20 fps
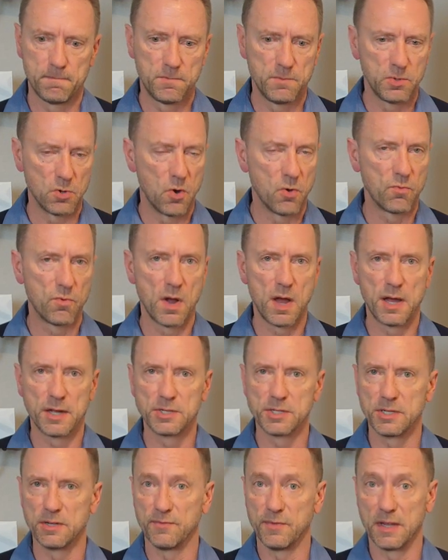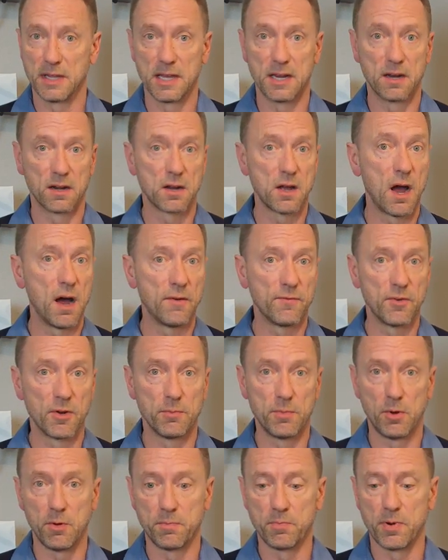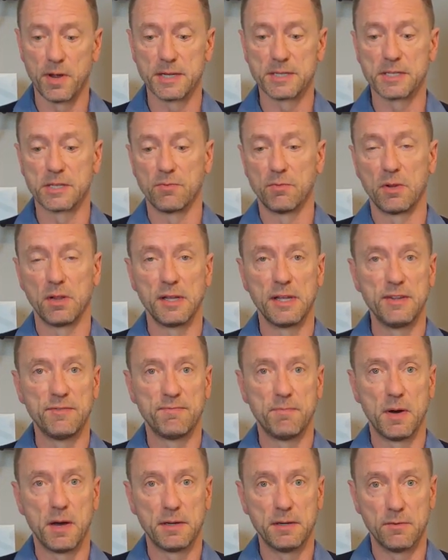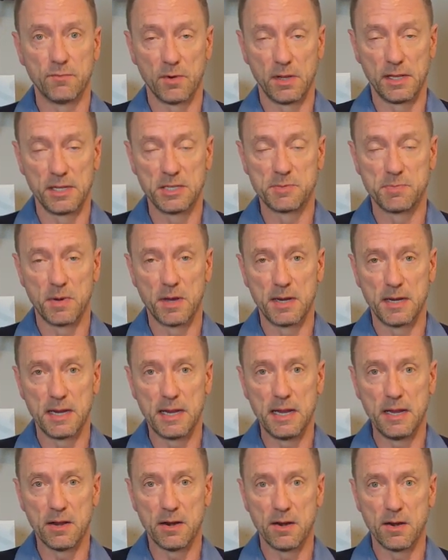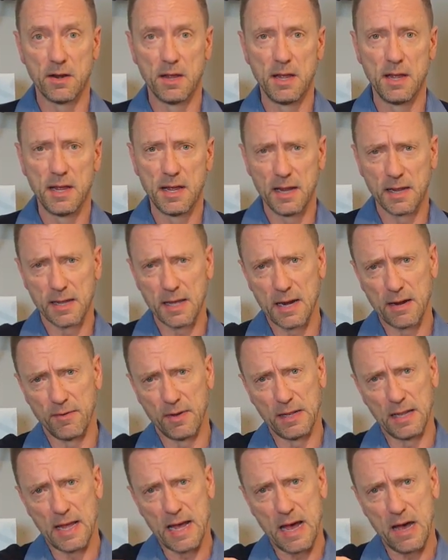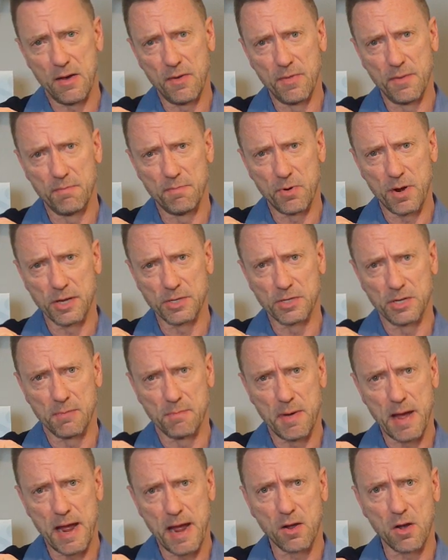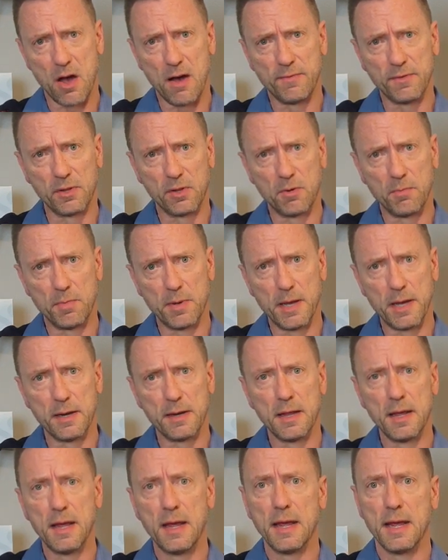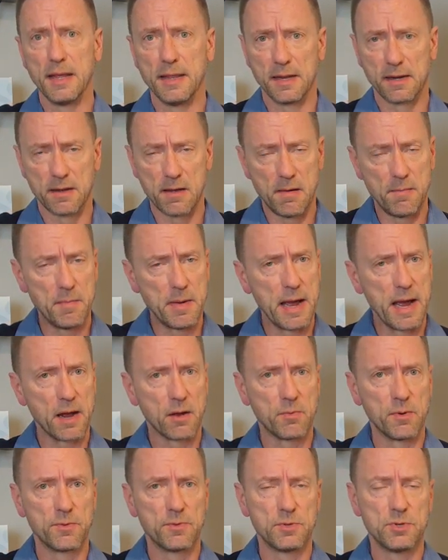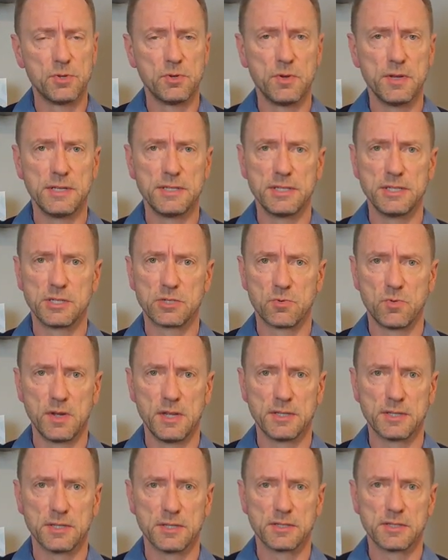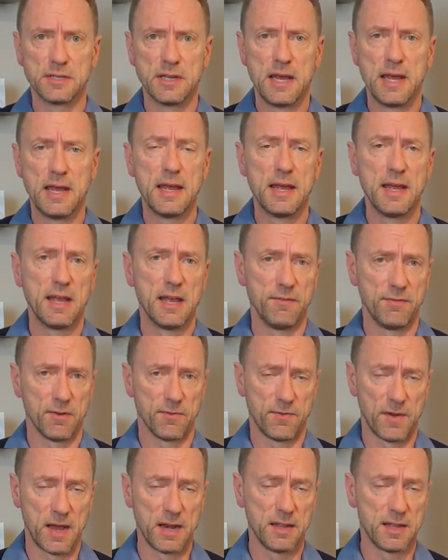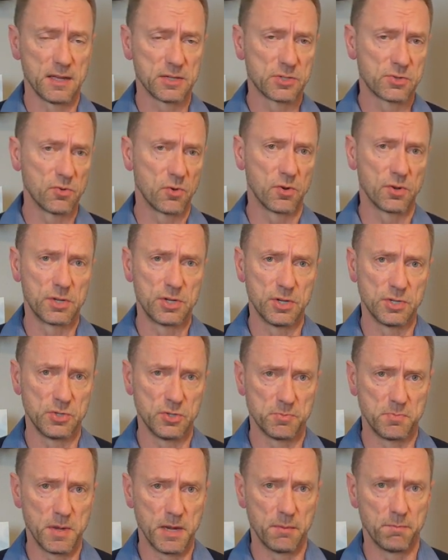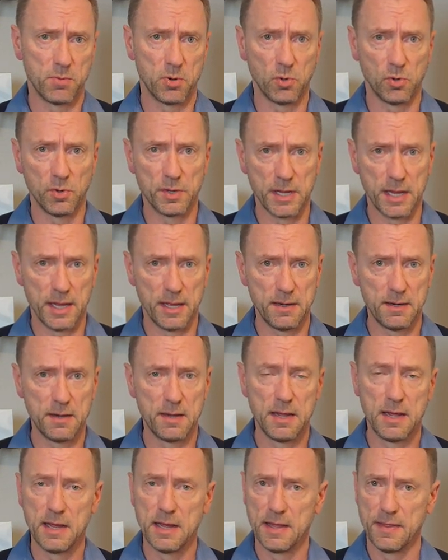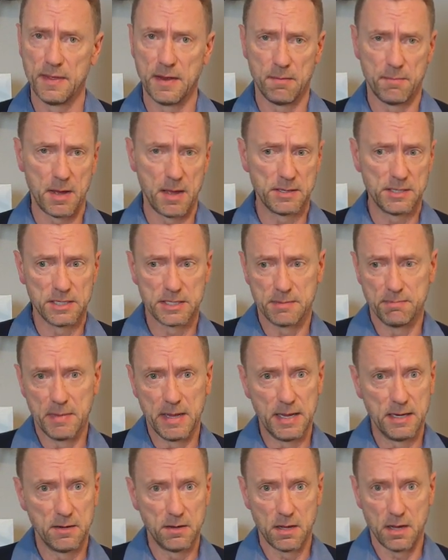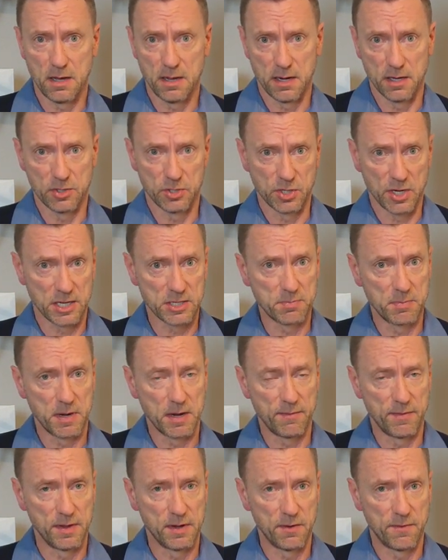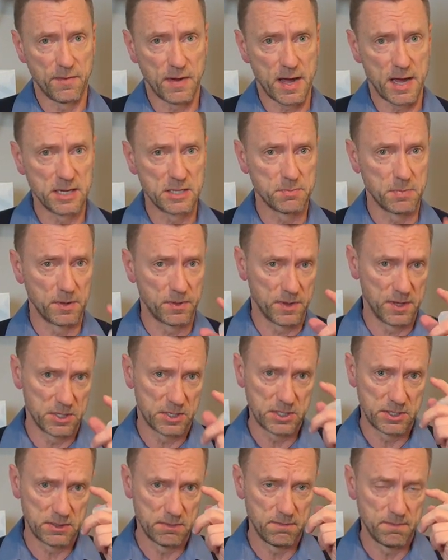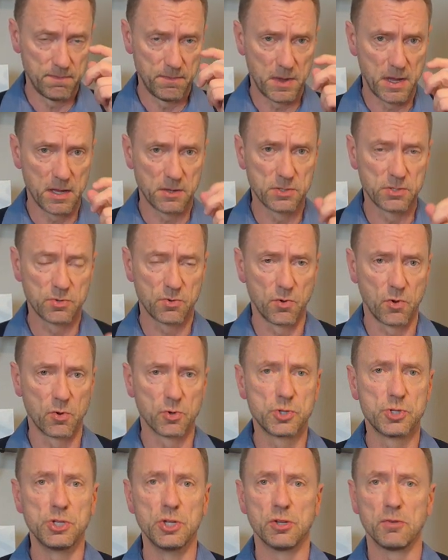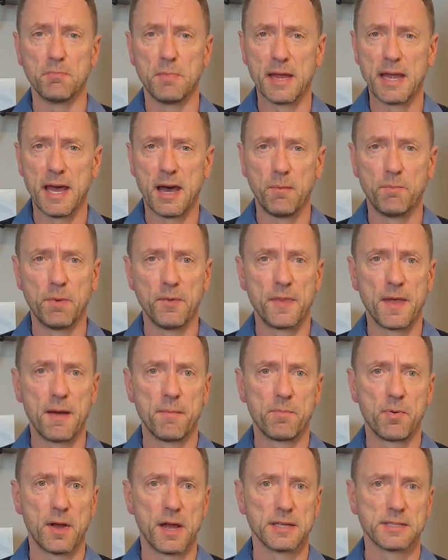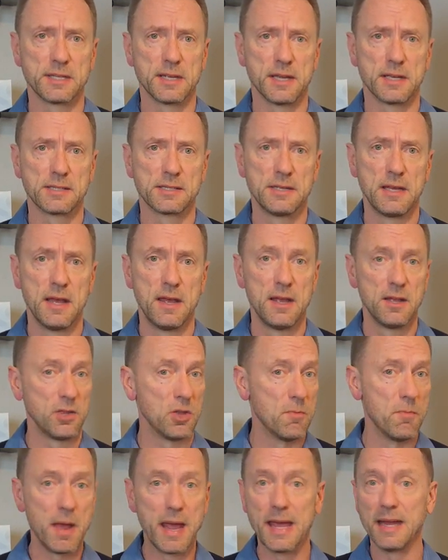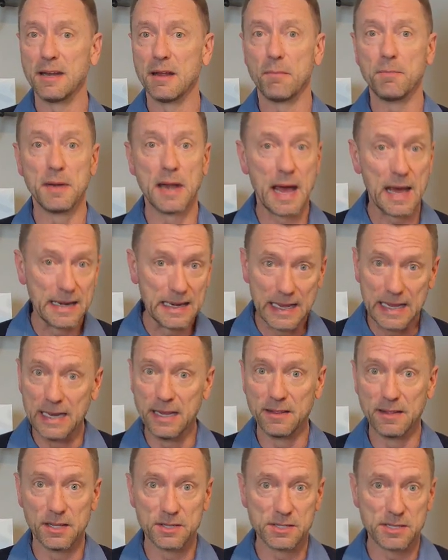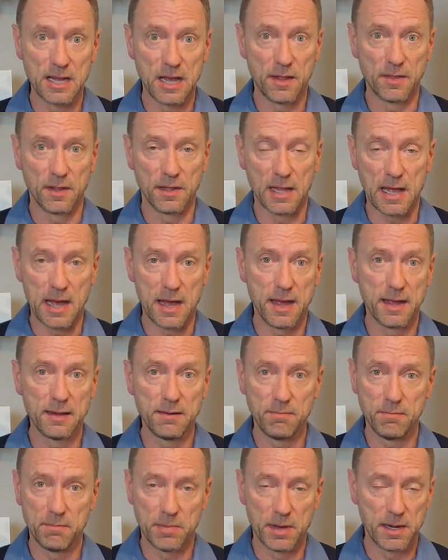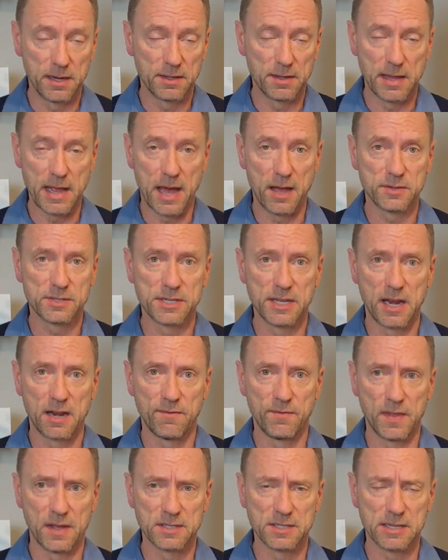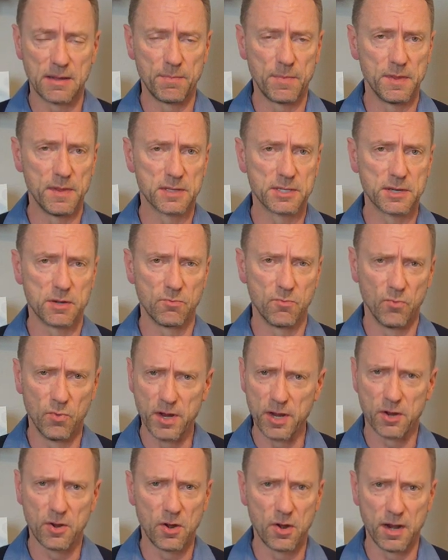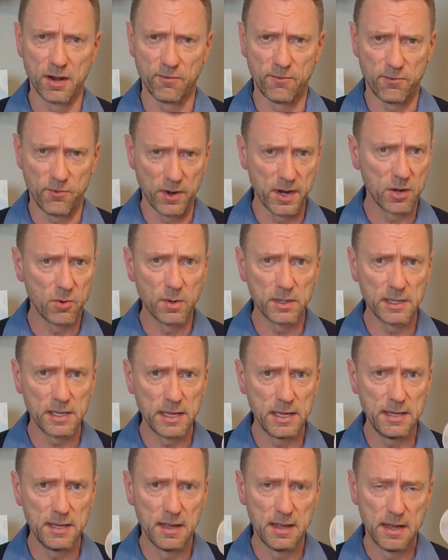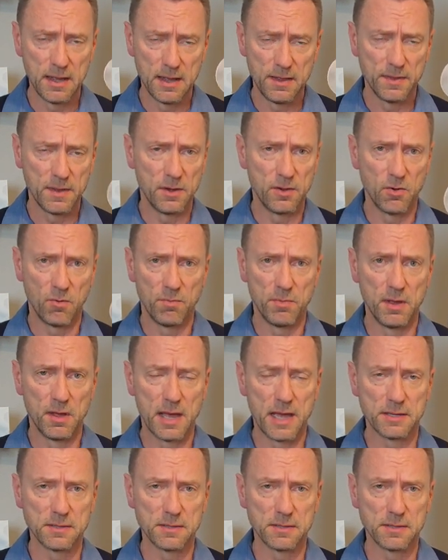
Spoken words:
Don't rush. If you get uncomfortable, press the release button here, and kind of allow the pressure to back off a little bit, and then come back with 2 easy squeezes. If you're finding that scrotal tissue is being pulled in, then it might just mean an adjustment of the device, but this Scrotal Shield may help with that process. You may end up not needing this down the line, but at the outset, if that's something that's reoccurring frequently, then don't be